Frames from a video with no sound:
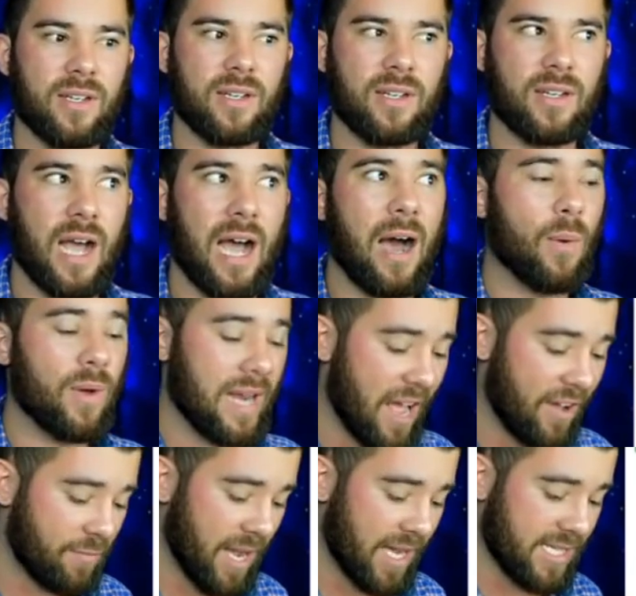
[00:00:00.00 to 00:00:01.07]
I would
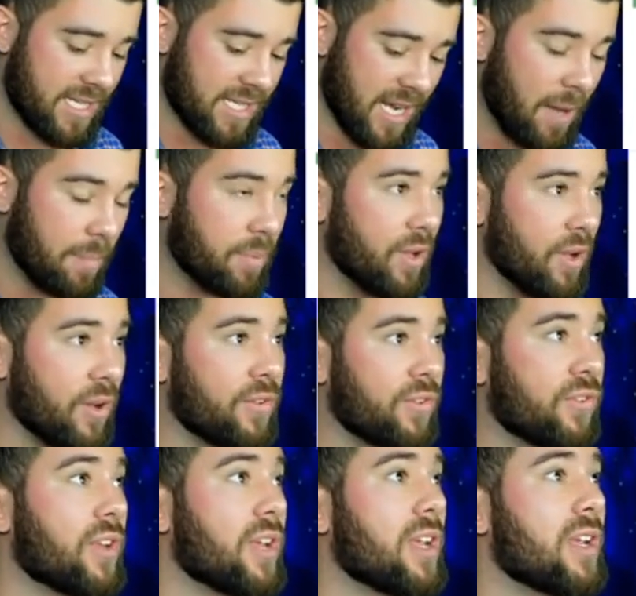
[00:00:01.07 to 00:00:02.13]
have my stop
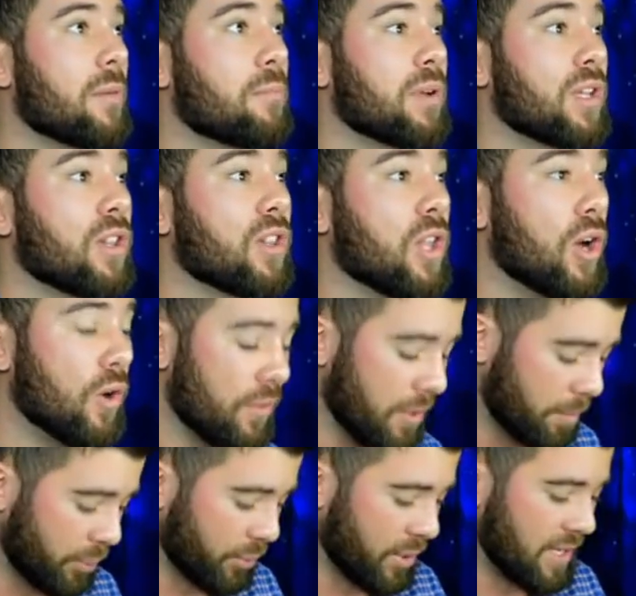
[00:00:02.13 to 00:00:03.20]
loss below the
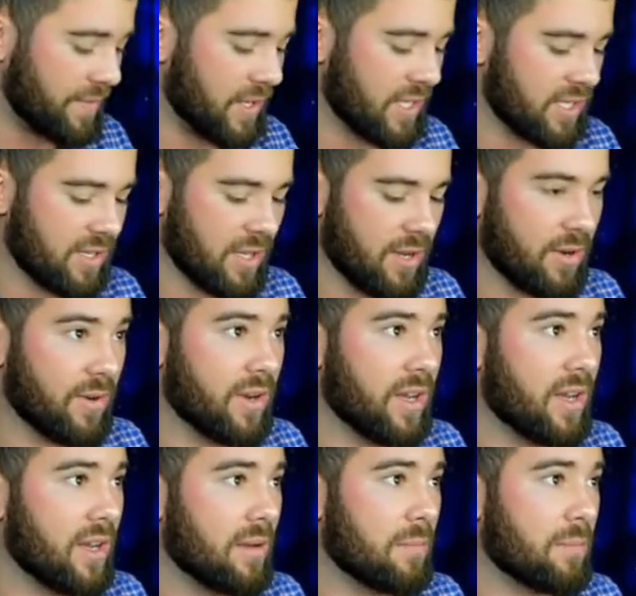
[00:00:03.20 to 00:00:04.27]
previous low
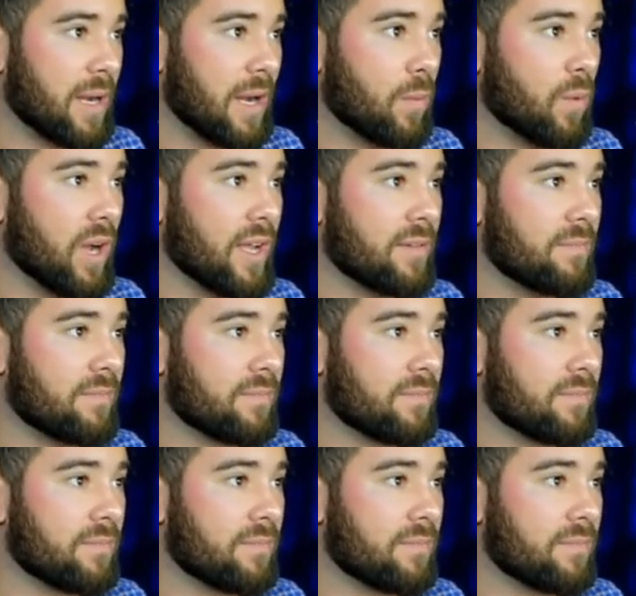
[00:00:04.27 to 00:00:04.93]
by what?